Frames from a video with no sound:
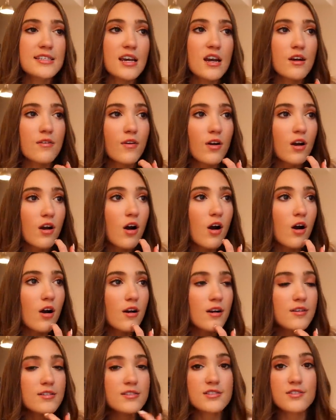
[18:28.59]
care of our
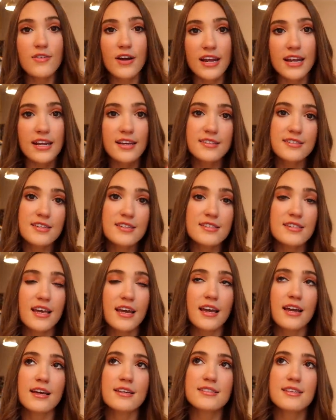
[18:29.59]
cars, finances,
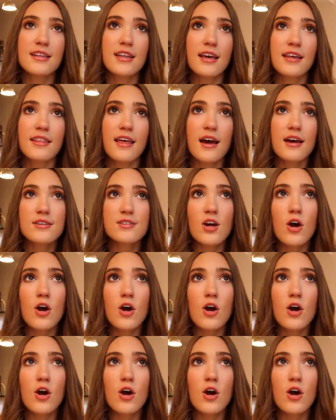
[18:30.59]
like I said, like that.